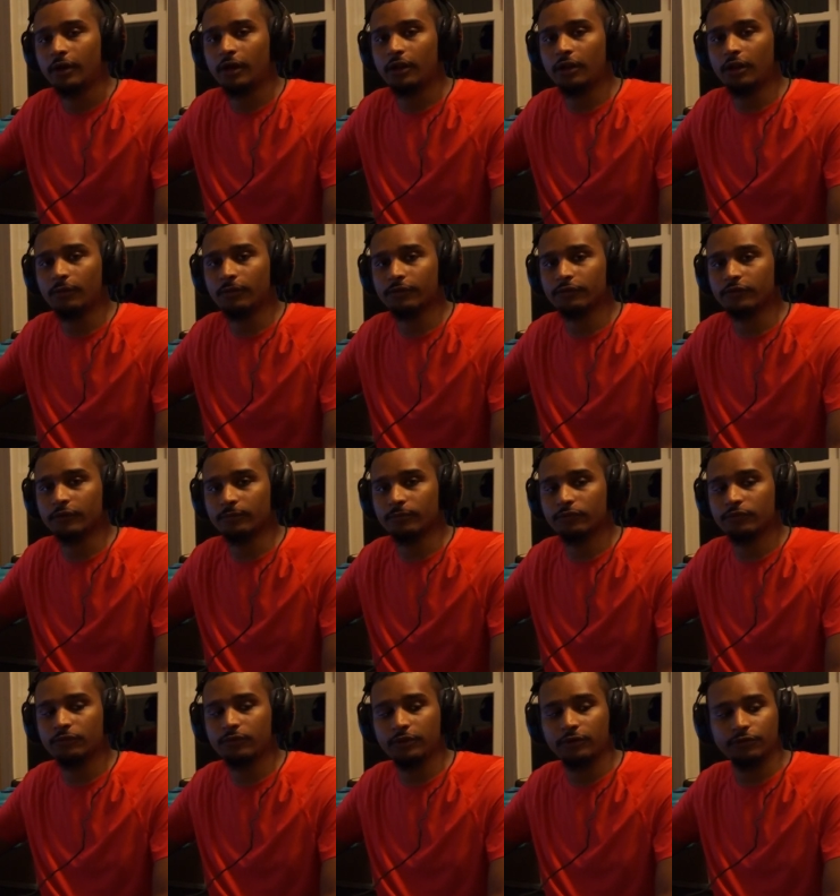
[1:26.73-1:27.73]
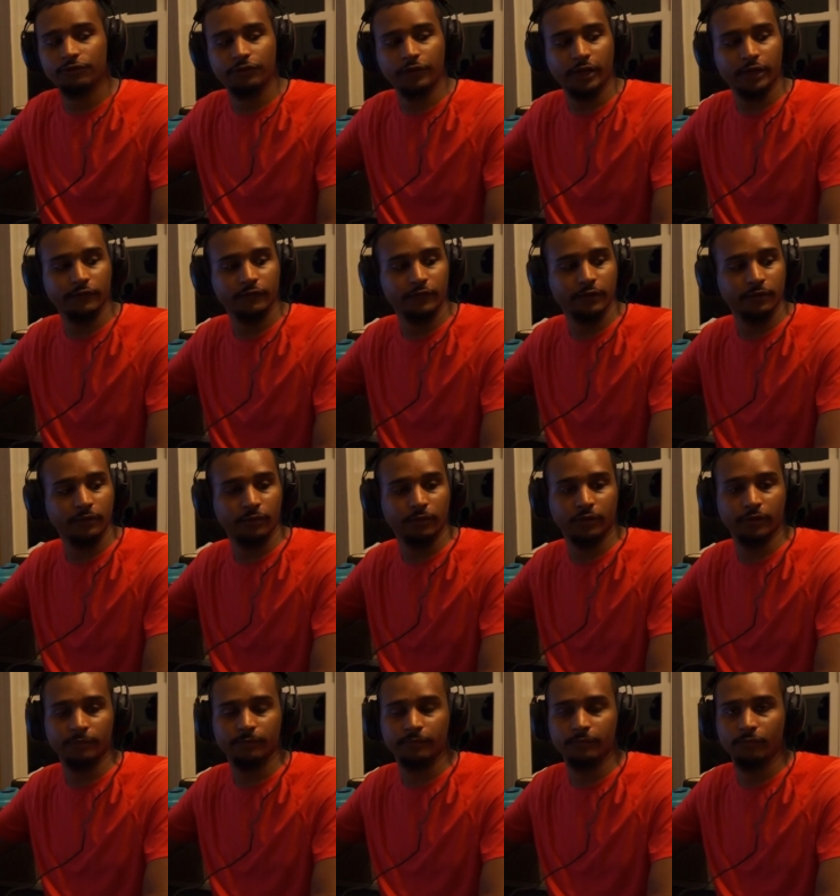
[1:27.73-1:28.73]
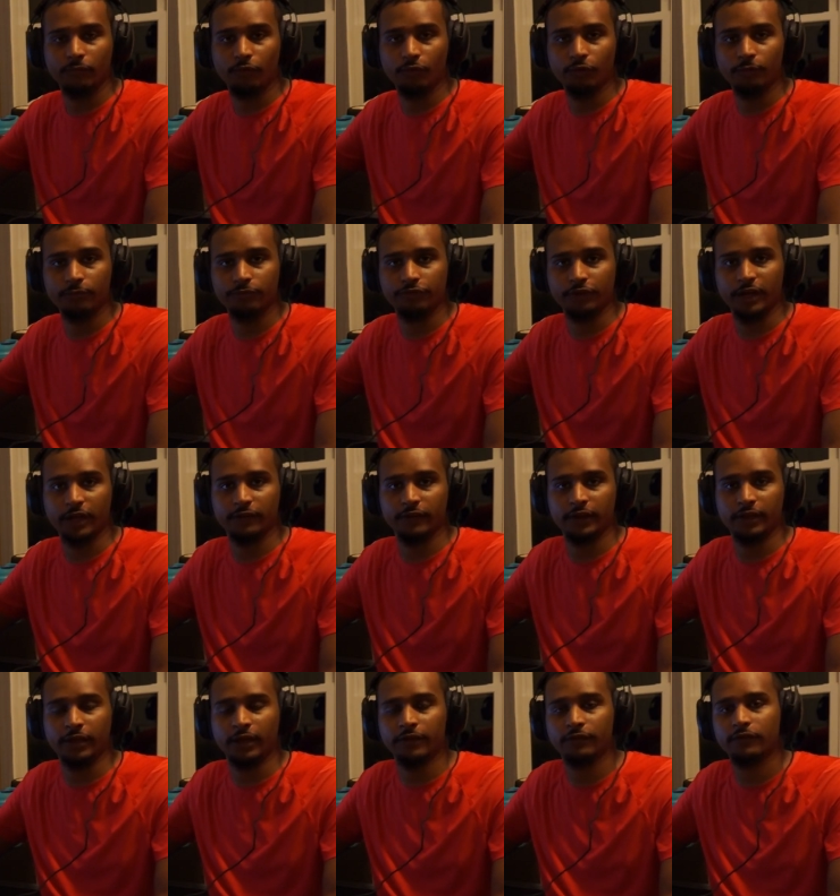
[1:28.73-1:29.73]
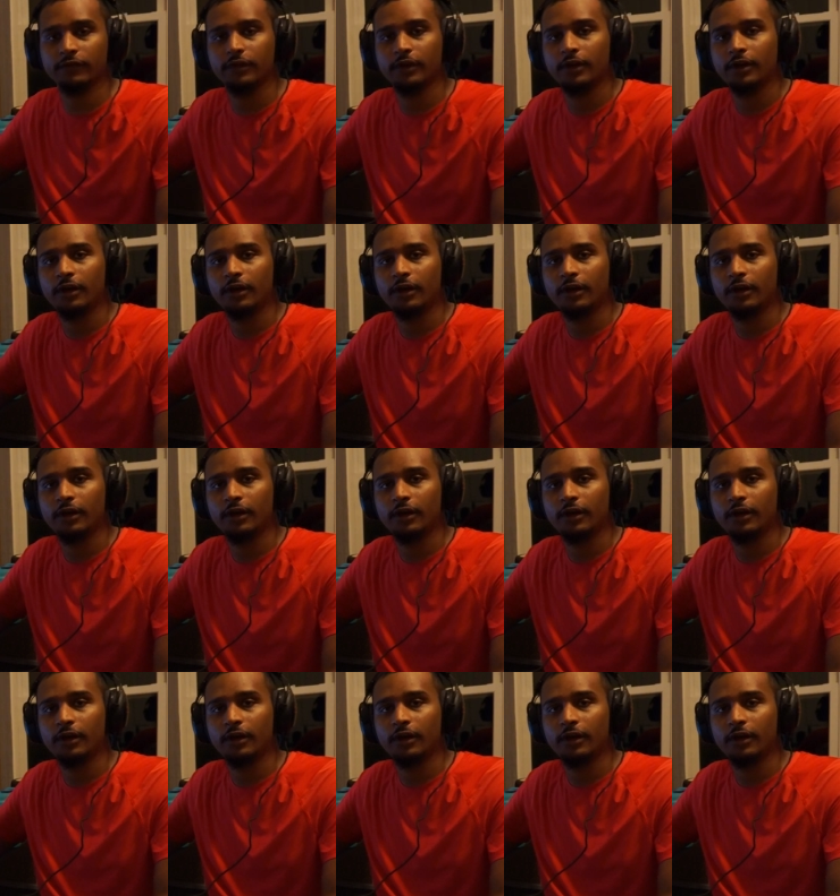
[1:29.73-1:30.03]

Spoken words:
along with some studio shots, or room shots I guess,